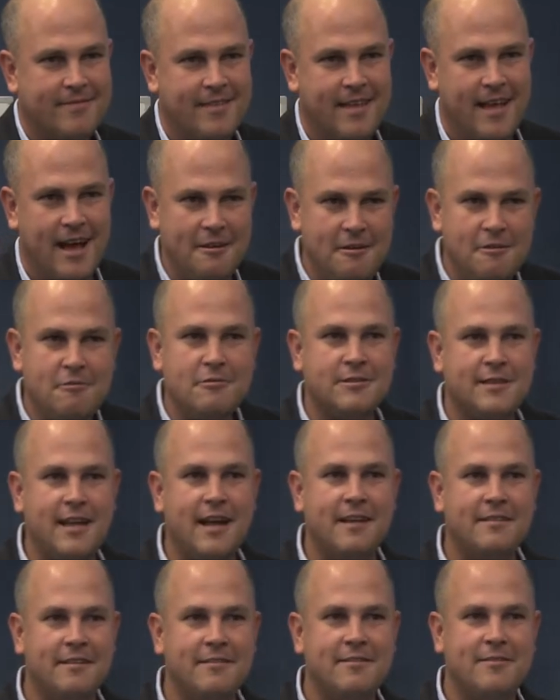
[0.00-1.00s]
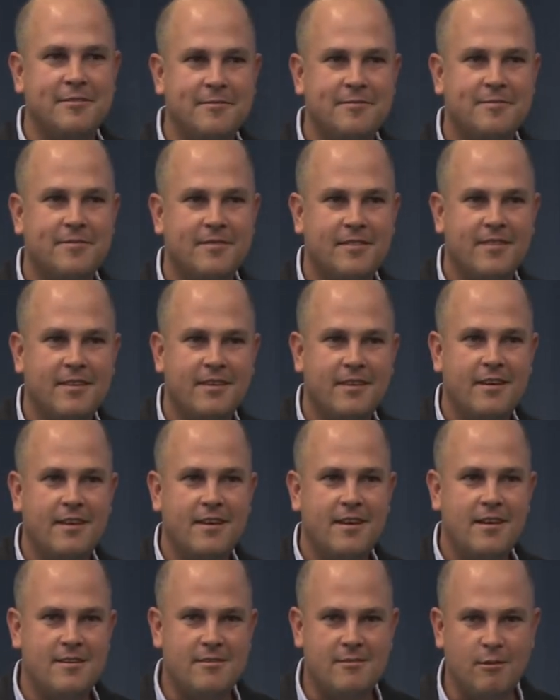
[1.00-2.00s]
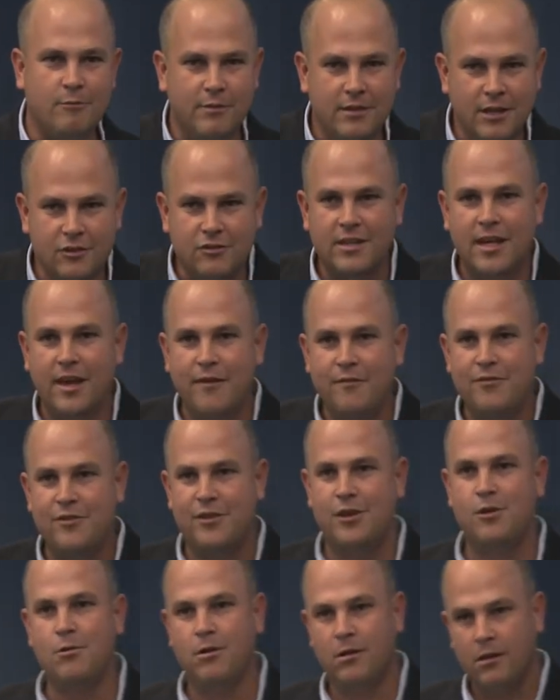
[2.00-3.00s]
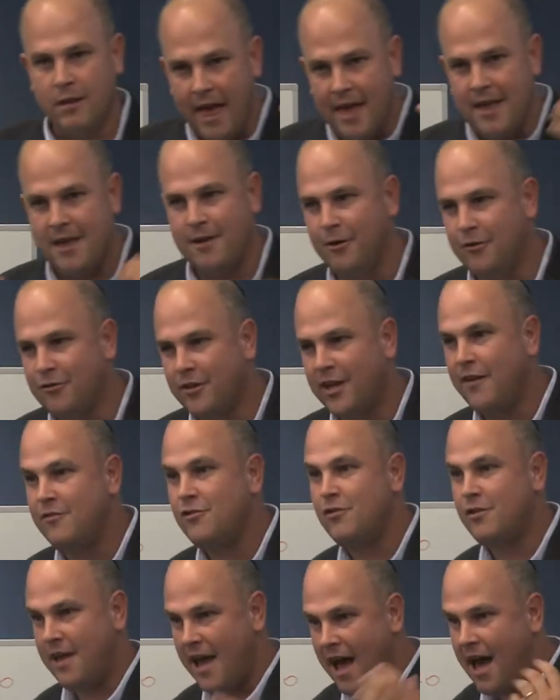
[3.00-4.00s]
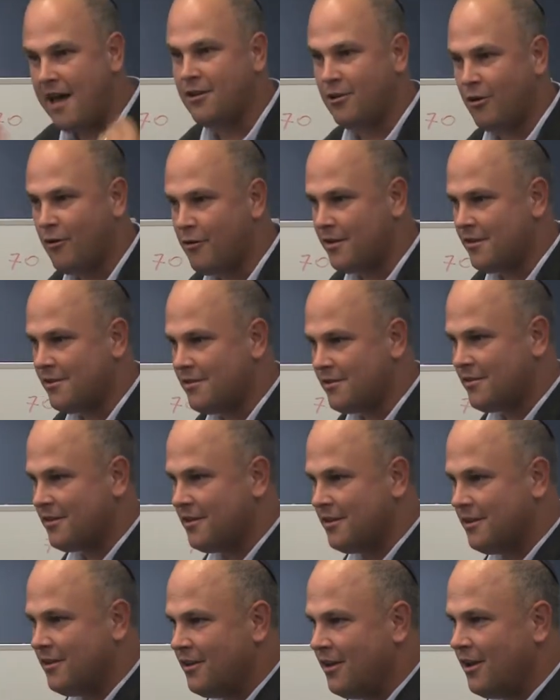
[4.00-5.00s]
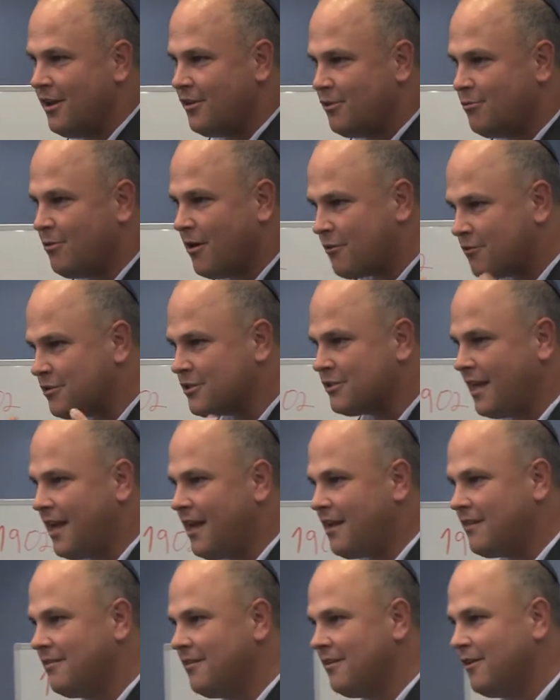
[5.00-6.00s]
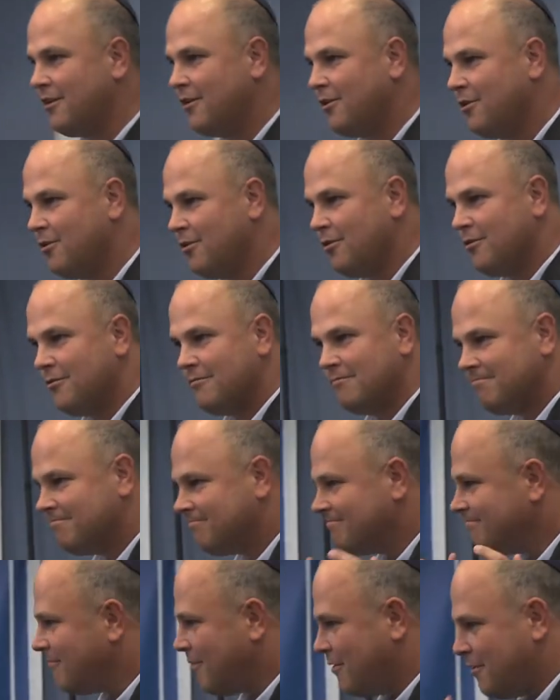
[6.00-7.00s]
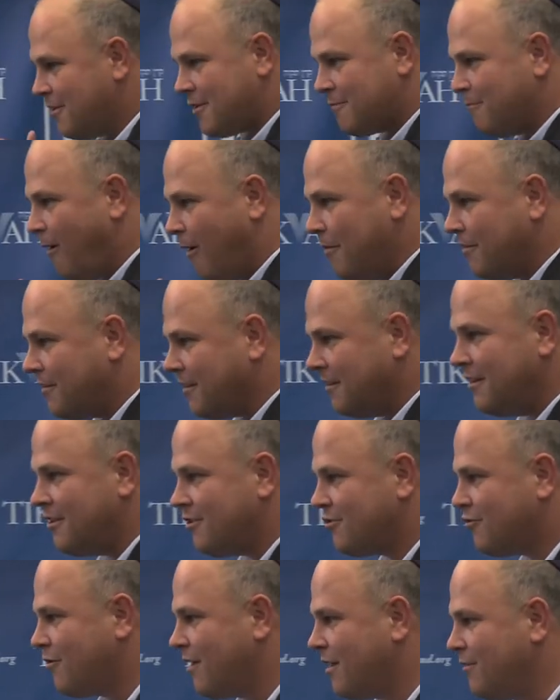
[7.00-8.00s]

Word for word: How do you understand it? So, religion gives you language, it gives you categories to understand this moment in history.